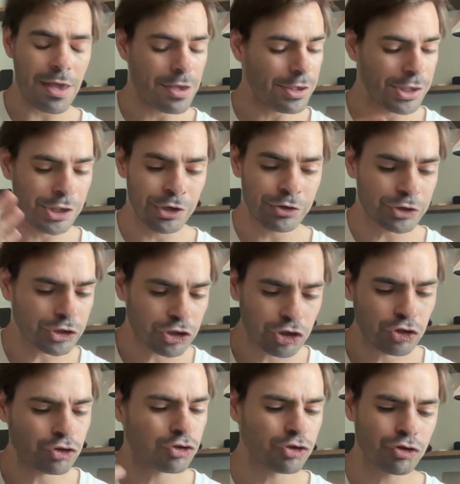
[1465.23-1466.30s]
You're
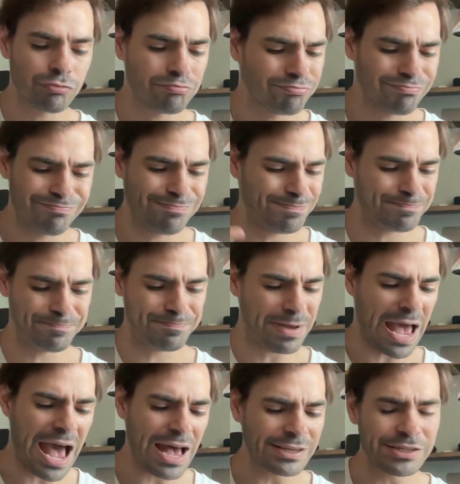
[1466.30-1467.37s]

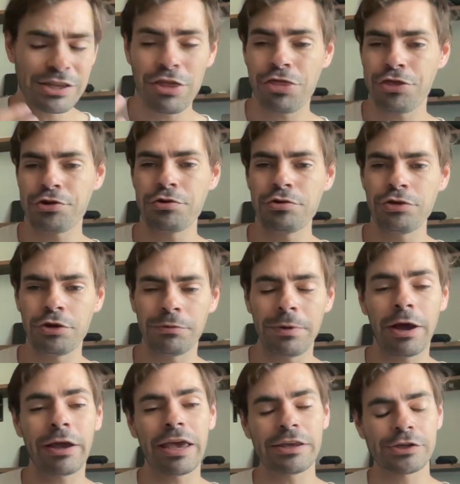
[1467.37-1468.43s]
passing through your,
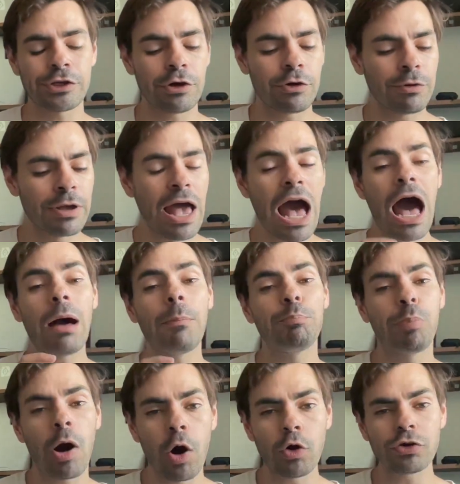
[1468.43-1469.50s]
okay, so a
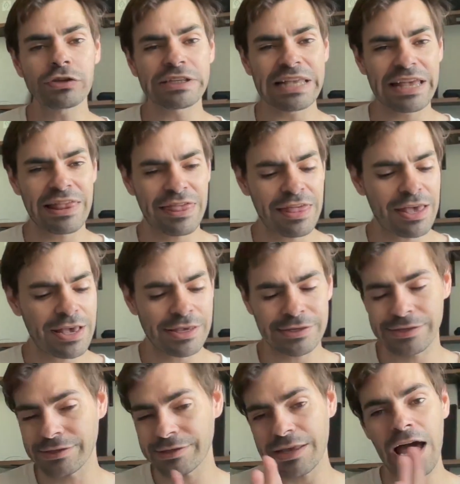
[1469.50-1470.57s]
post like
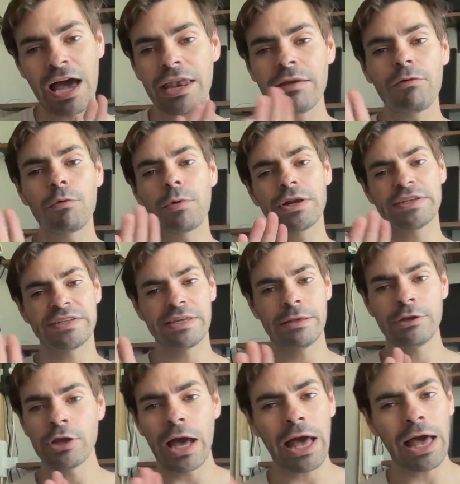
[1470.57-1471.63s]
this, I never want to
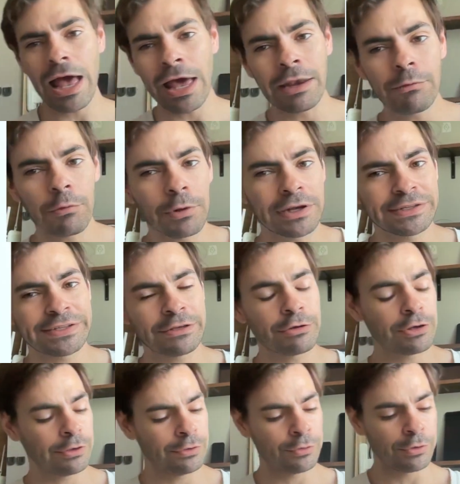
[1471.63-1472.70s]
see
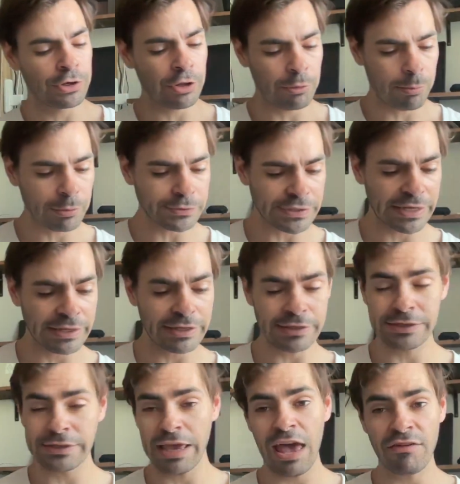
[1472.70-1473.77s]
you do another post like
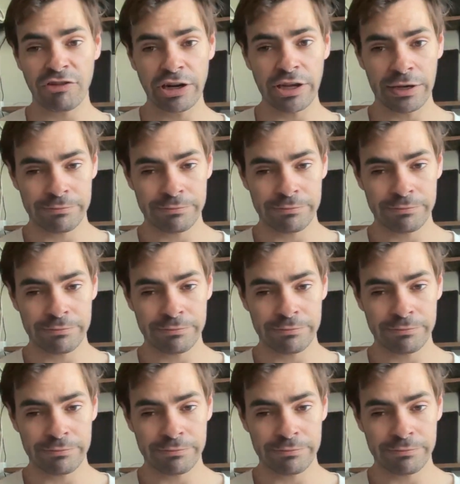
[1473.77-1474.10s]
this ever again.